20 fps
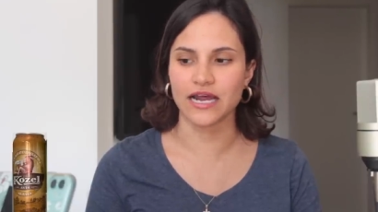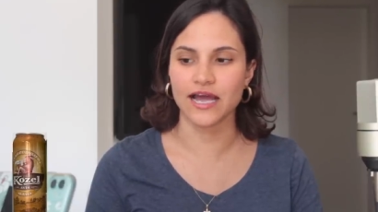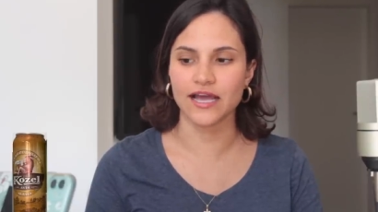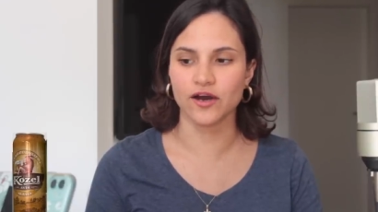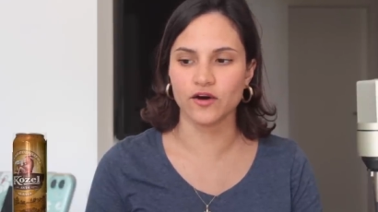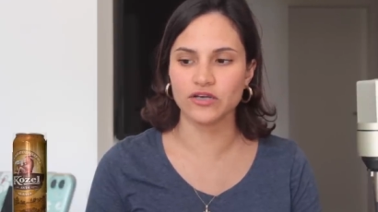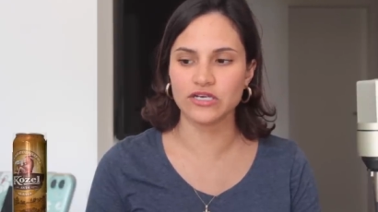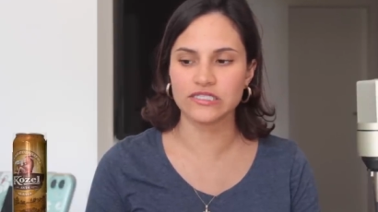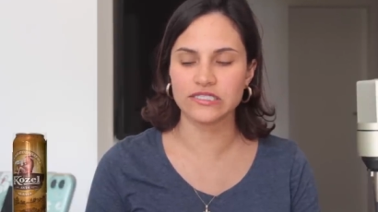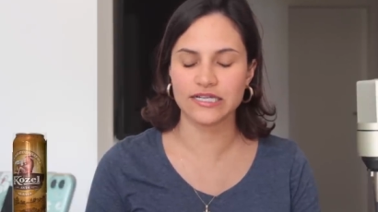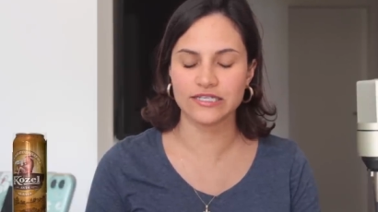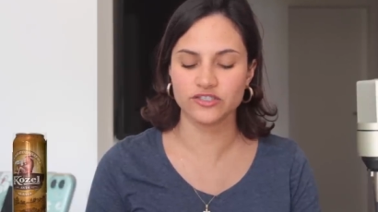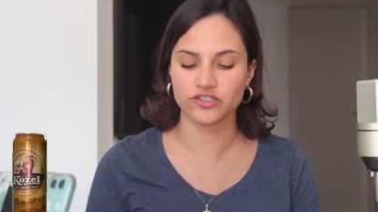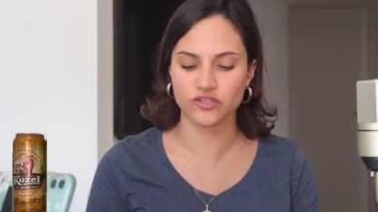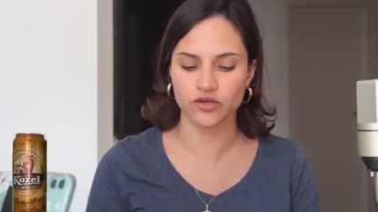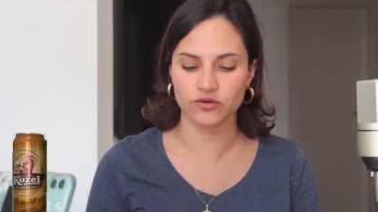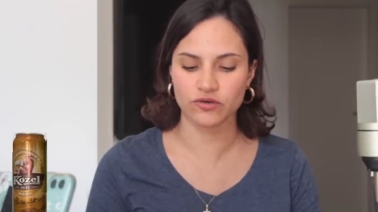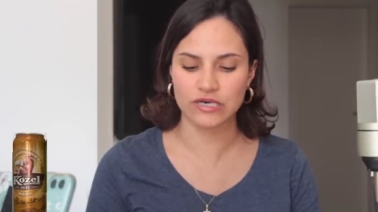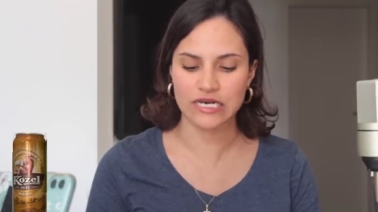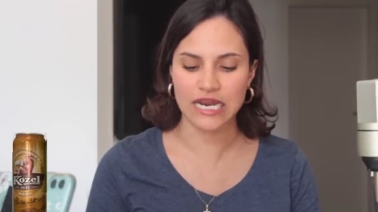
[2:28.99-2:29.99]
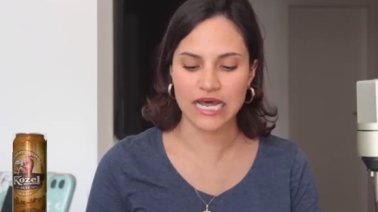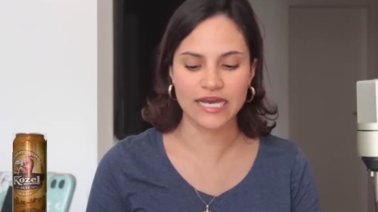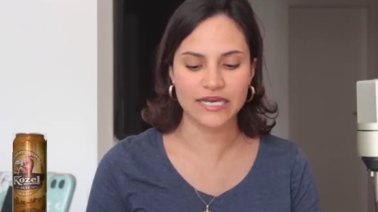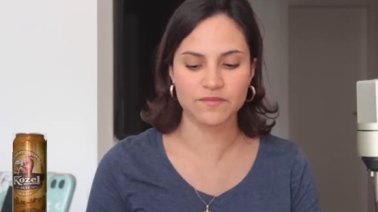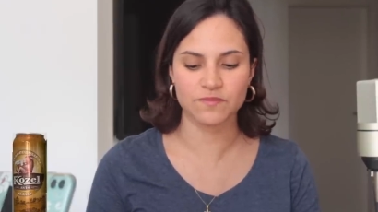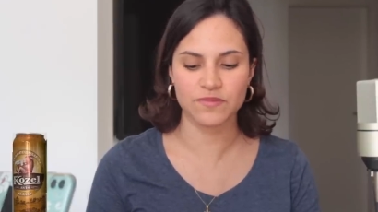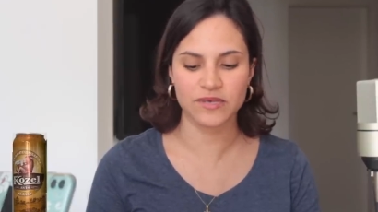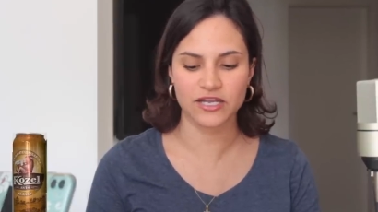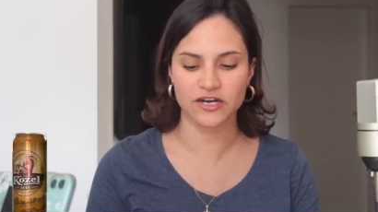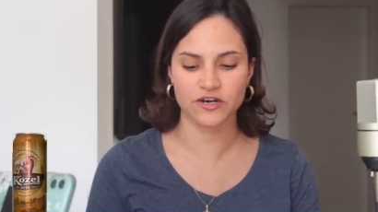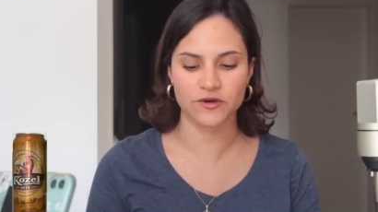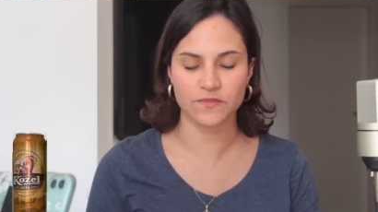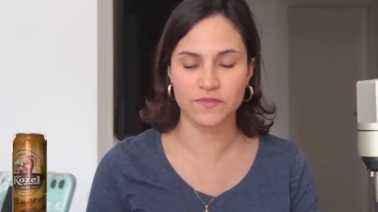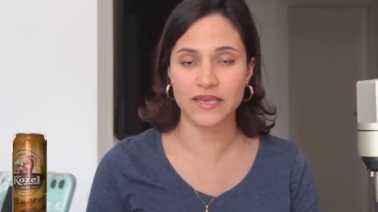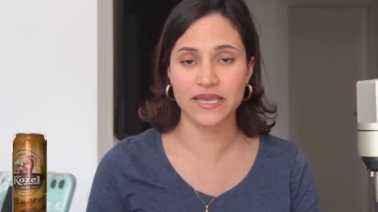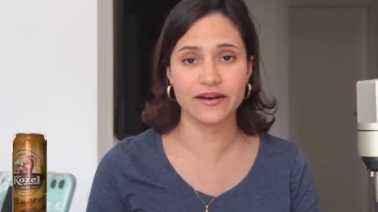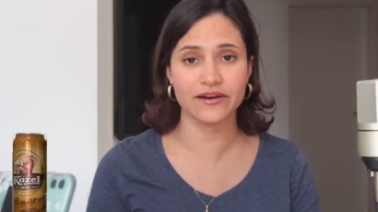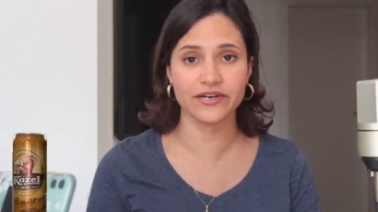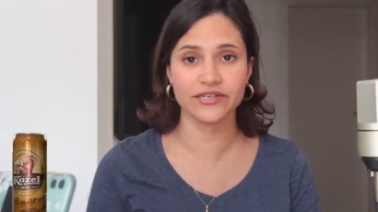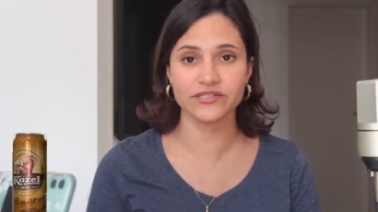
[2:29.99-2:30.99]
I honestly don't like bitter
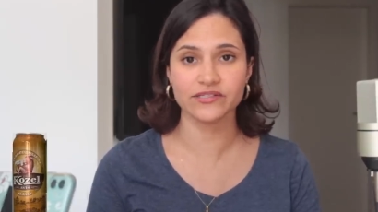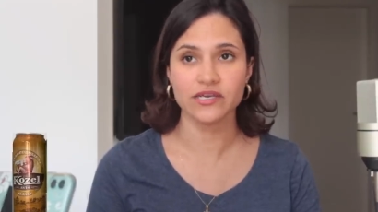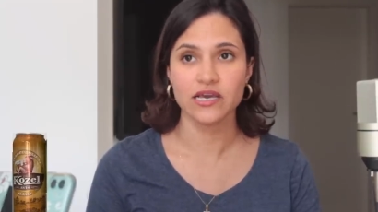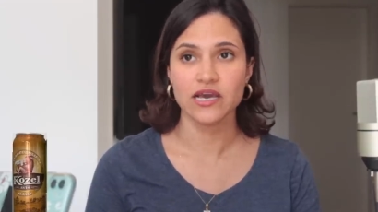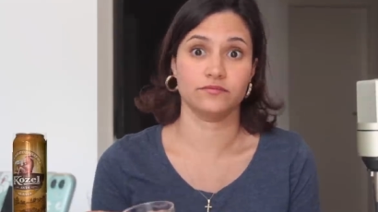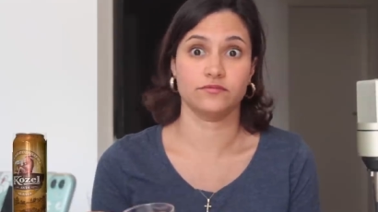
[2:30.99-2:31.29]
beers.